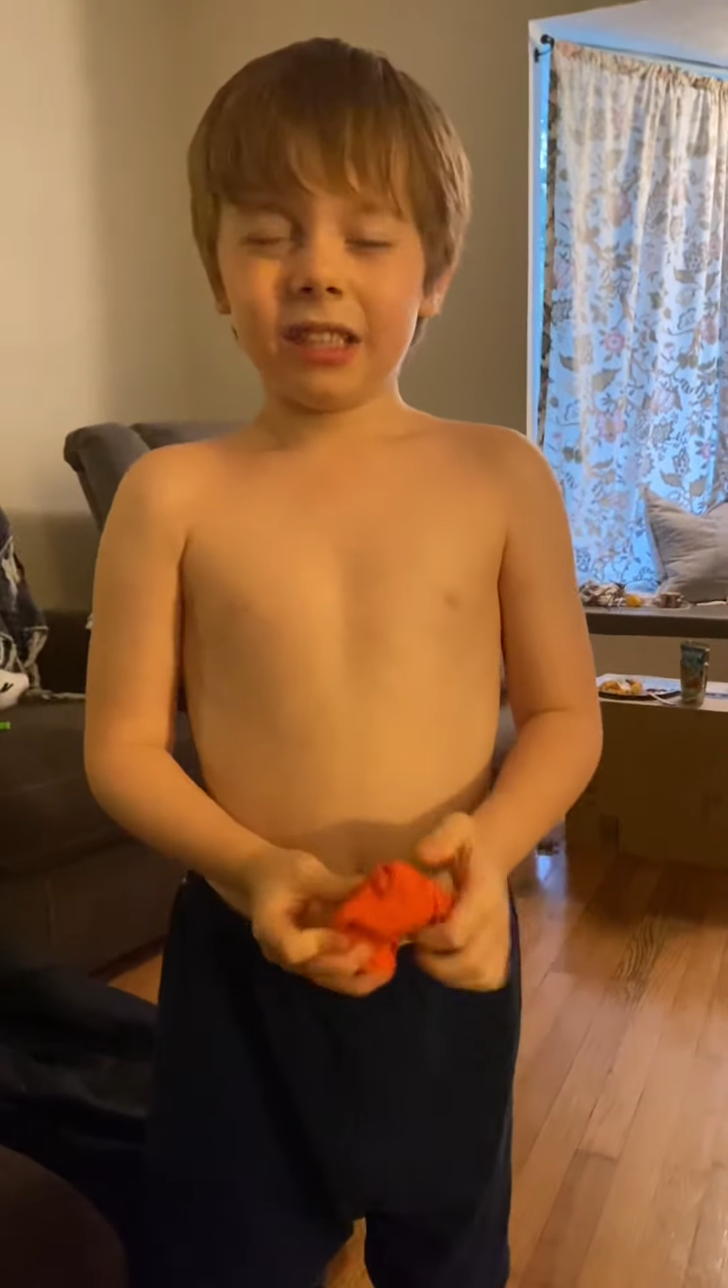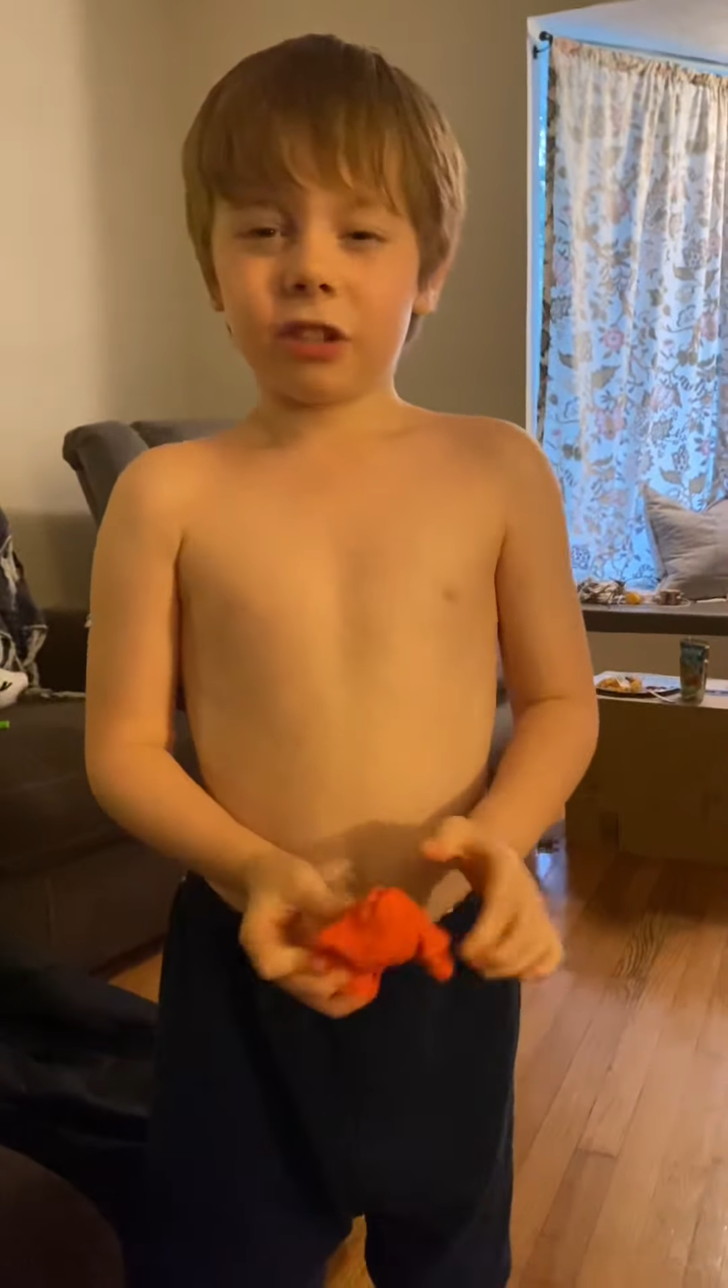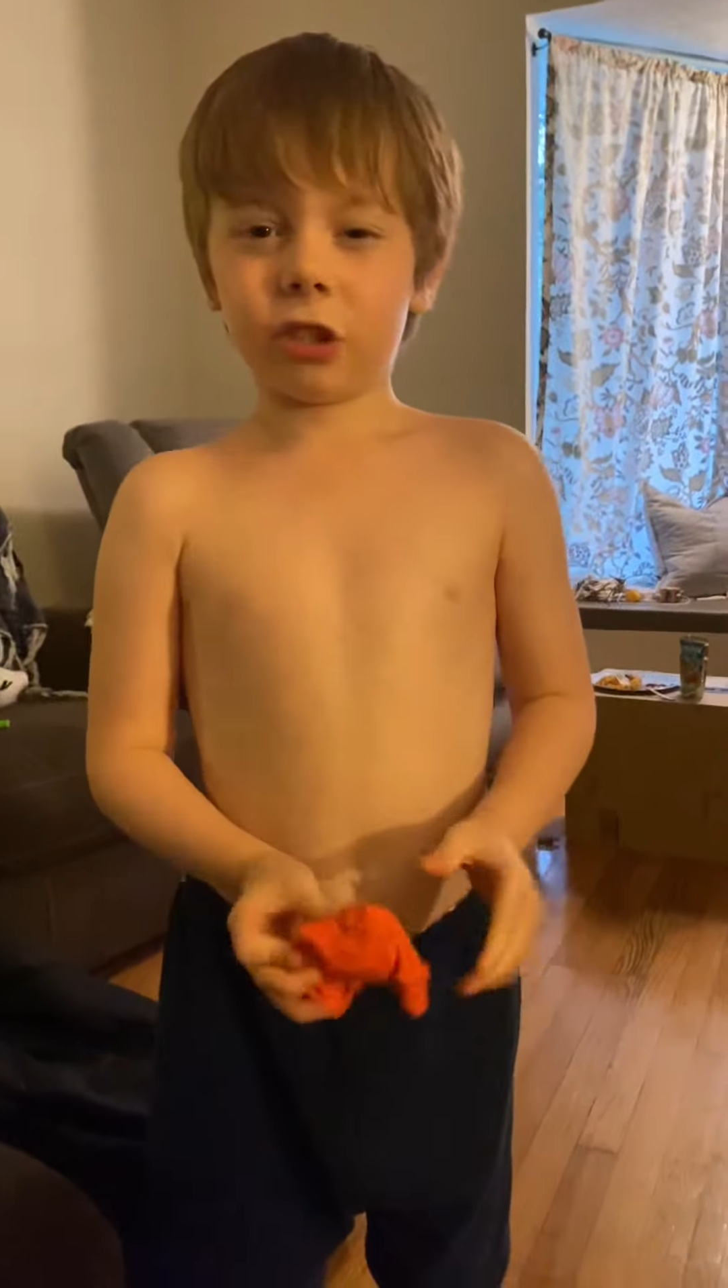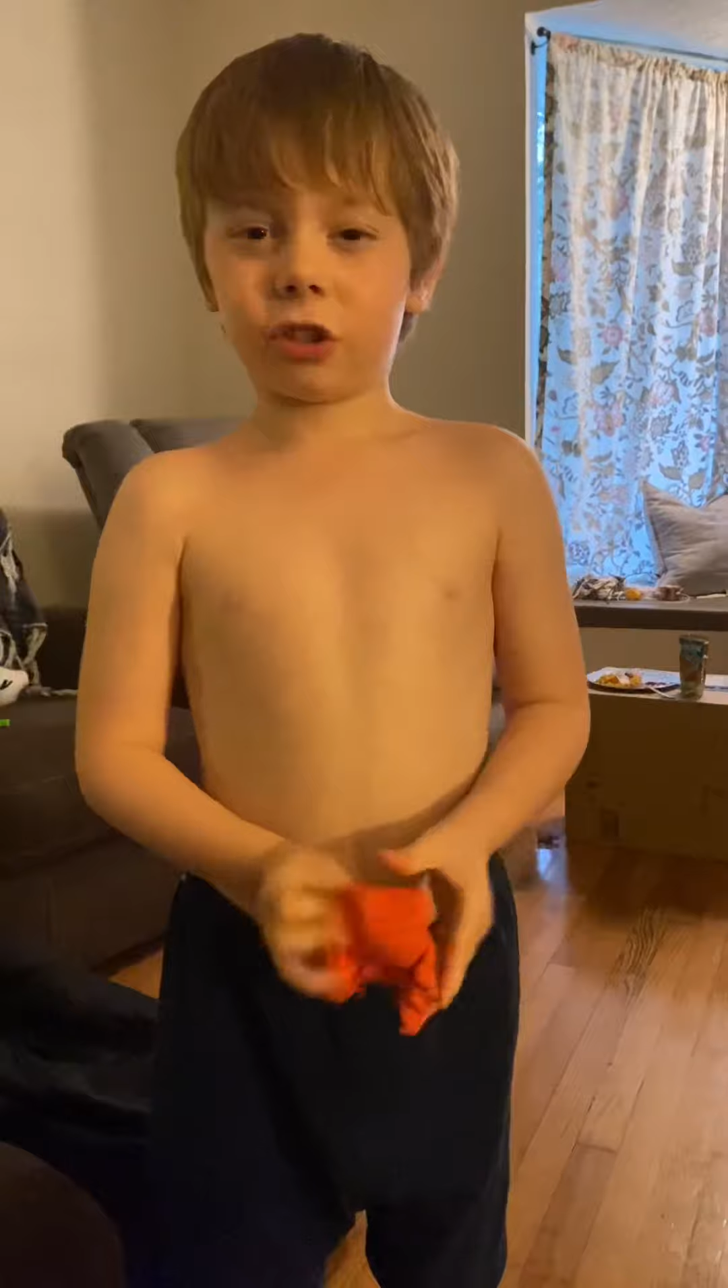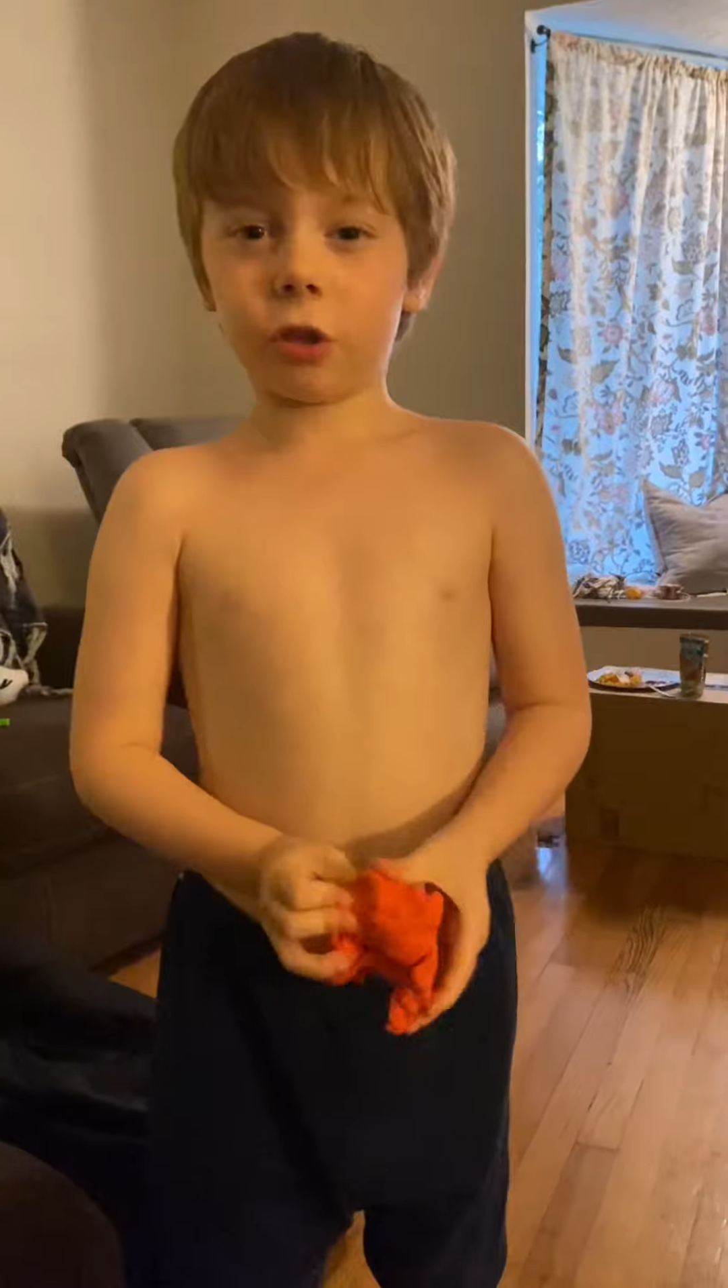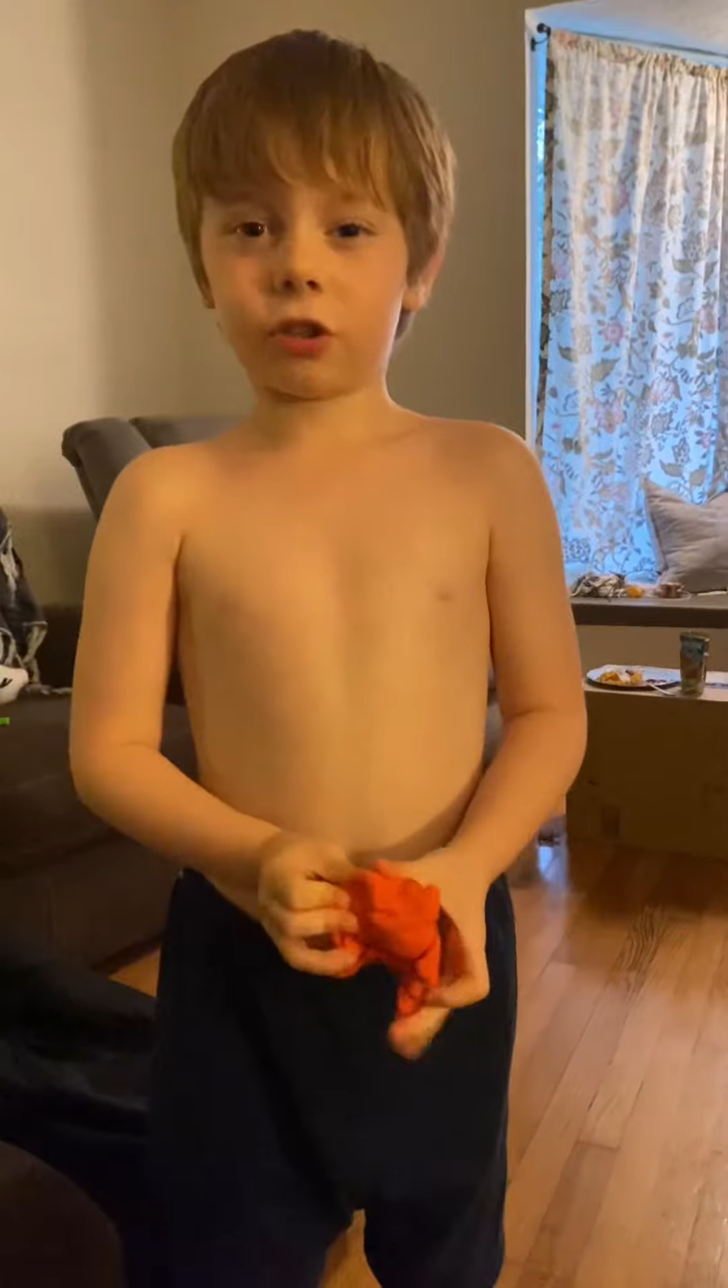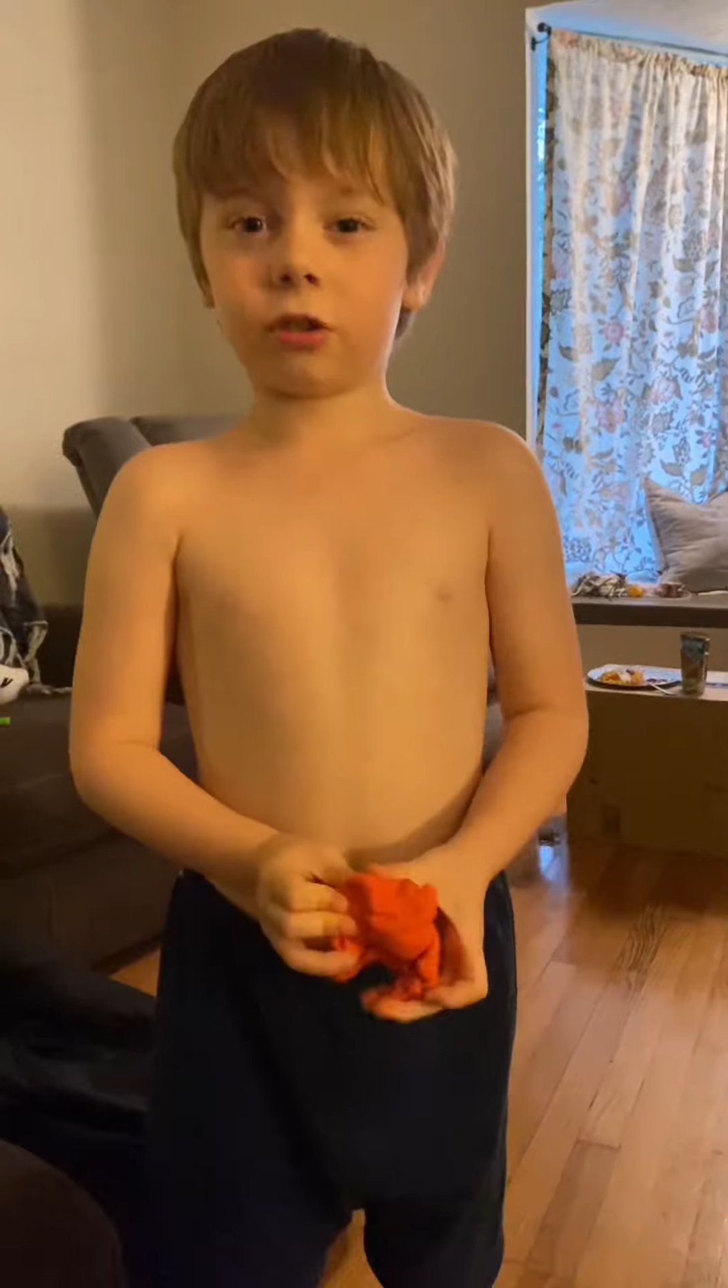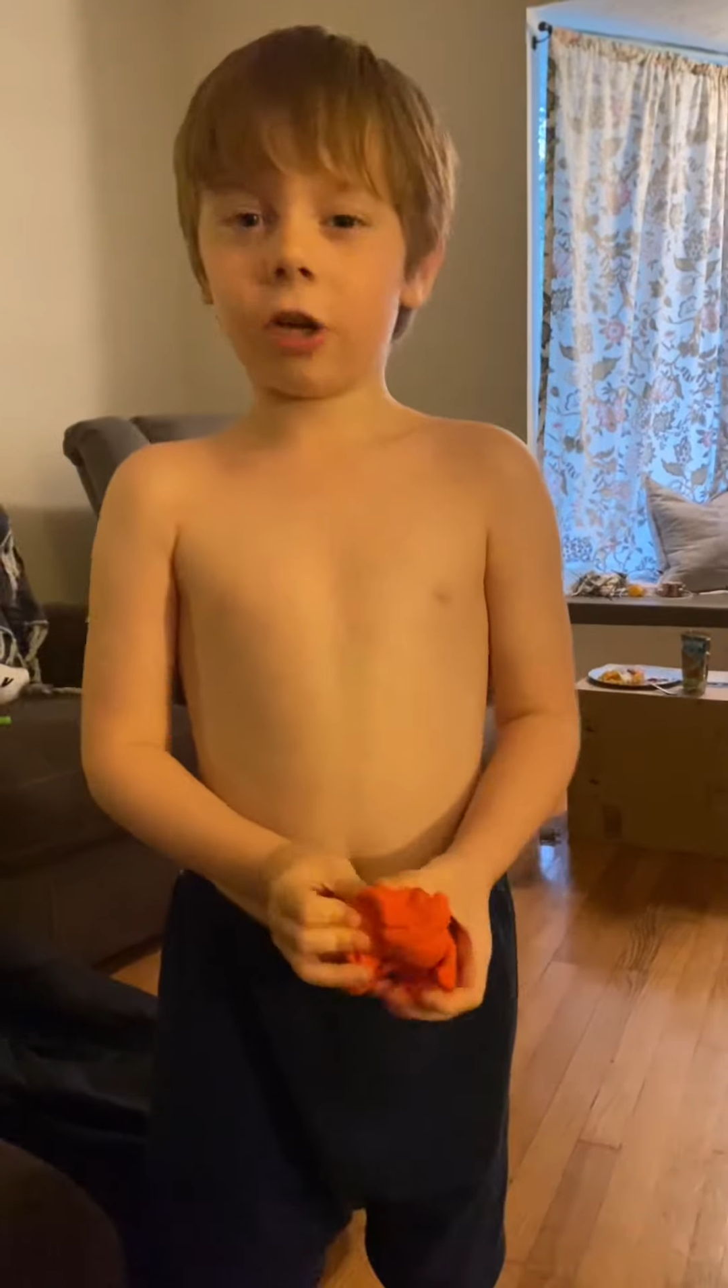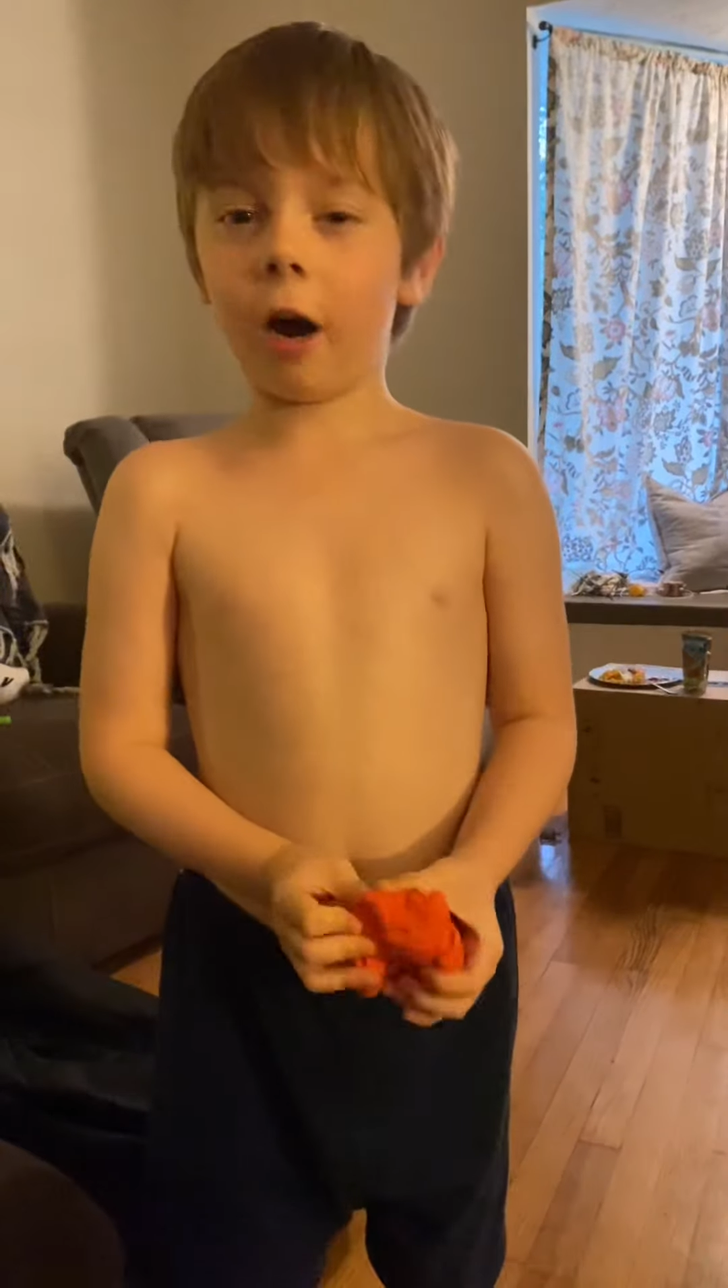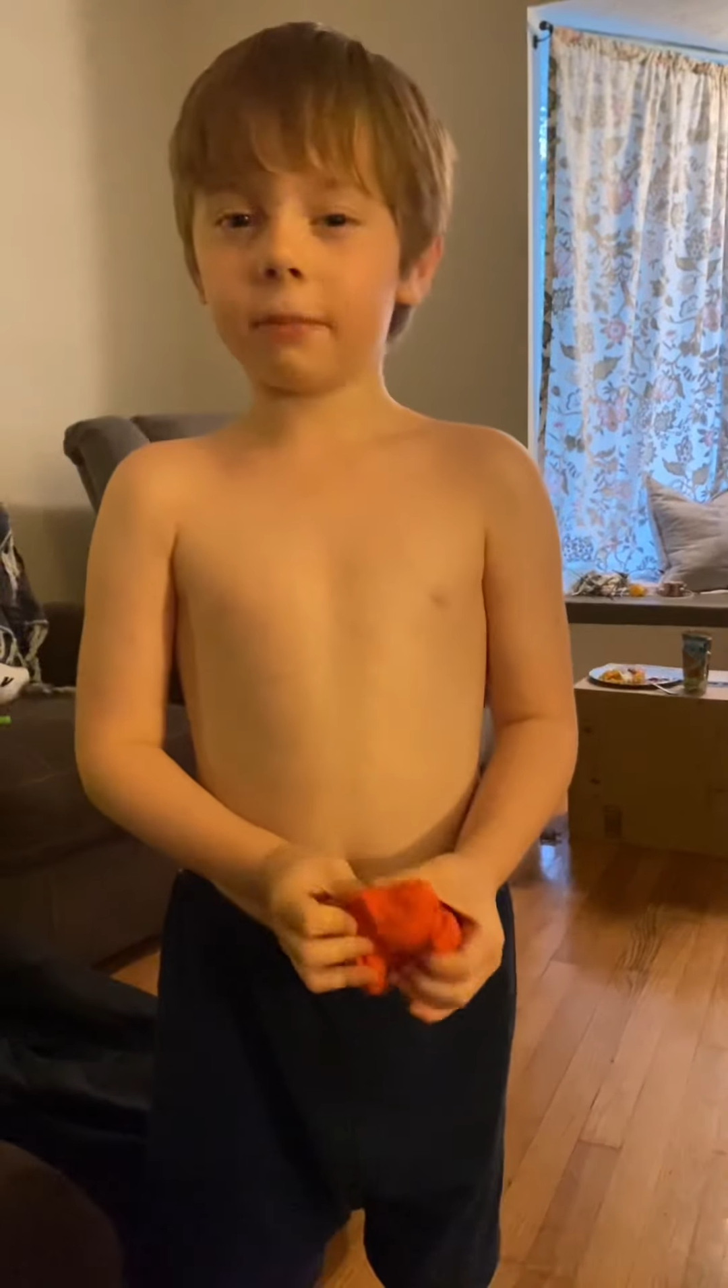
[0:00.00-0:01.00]
Just search
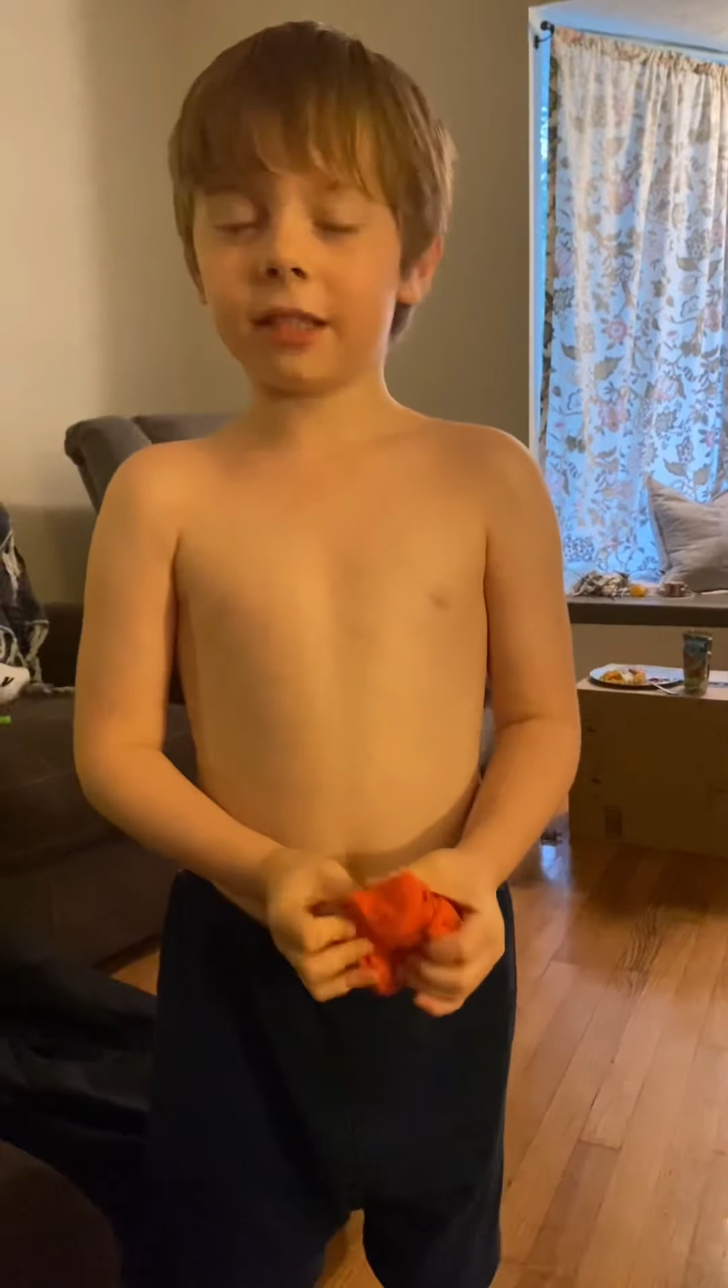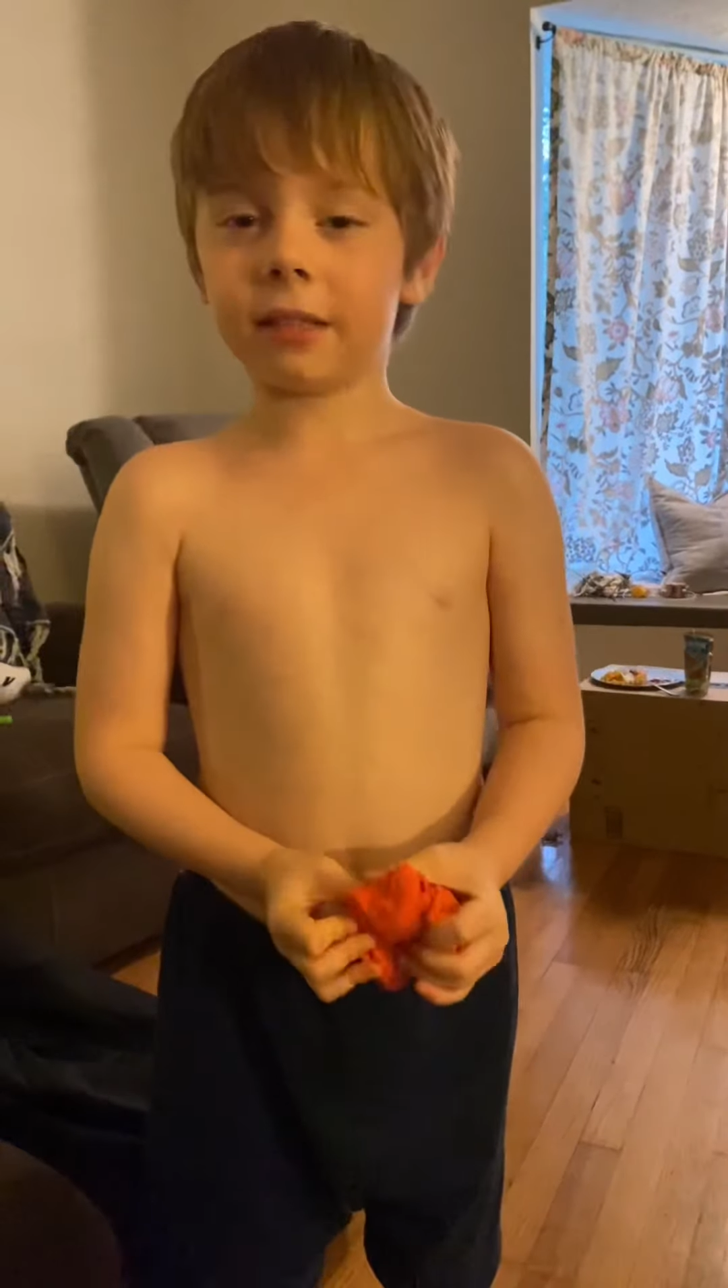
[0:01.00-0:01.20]
Thomas's